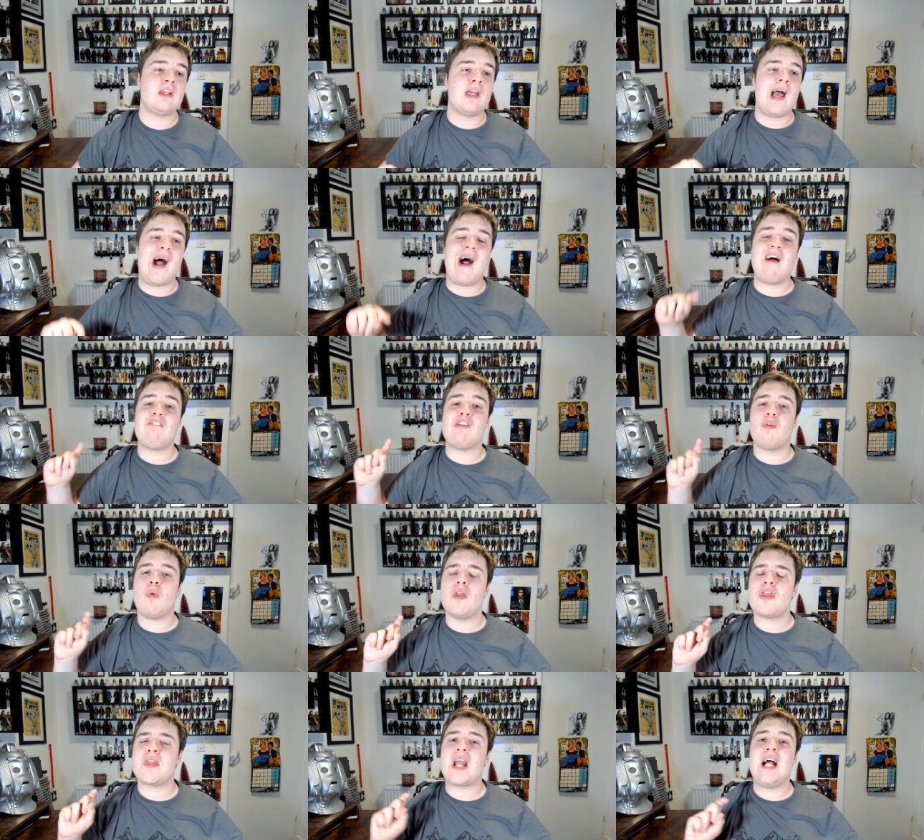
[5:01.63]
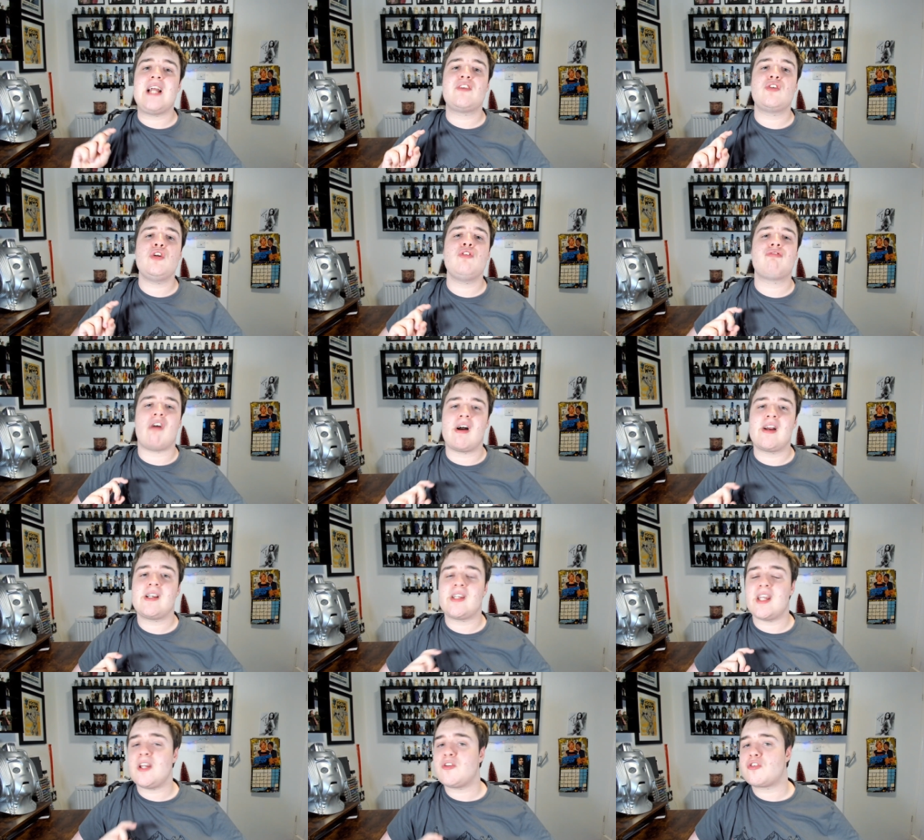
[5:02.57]
However, one thing I do
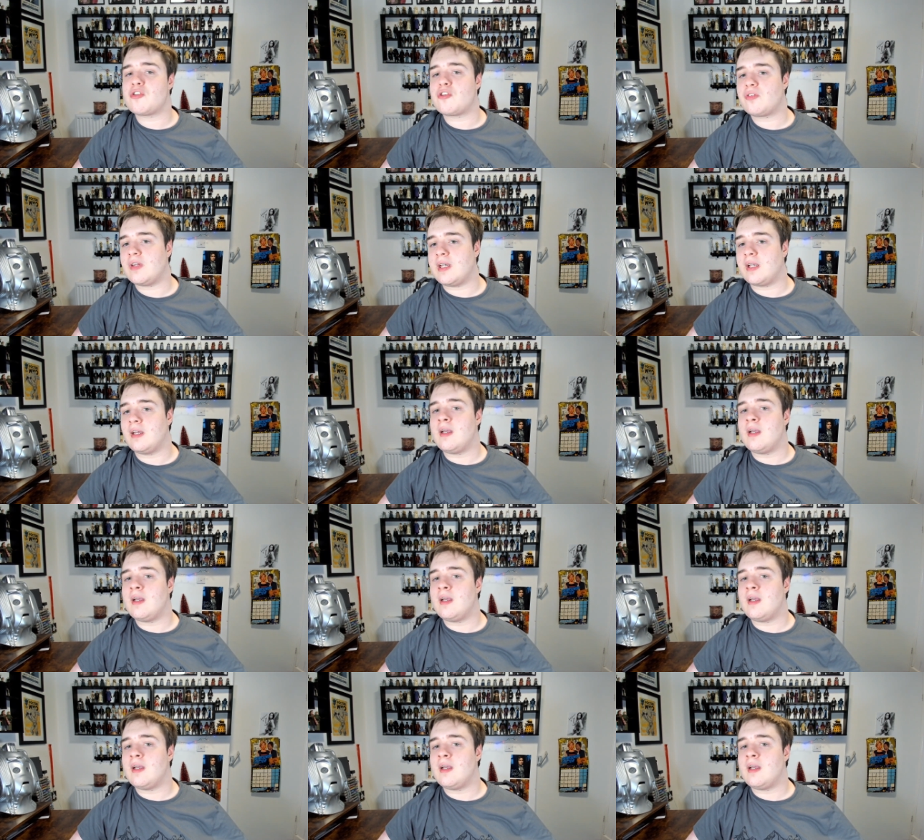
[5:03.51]
find interesting